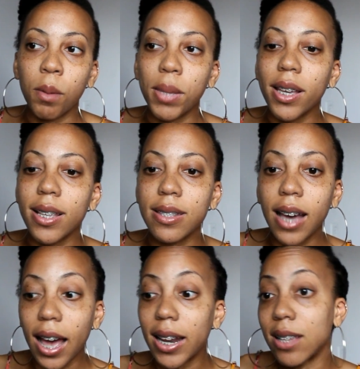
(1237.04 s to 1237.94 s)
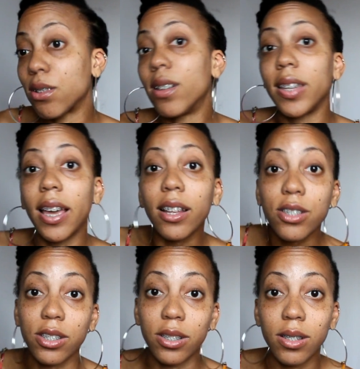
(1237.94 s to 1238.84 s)
because God has all the
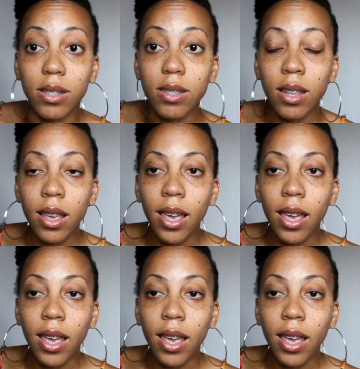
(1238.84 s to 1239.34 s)
answers.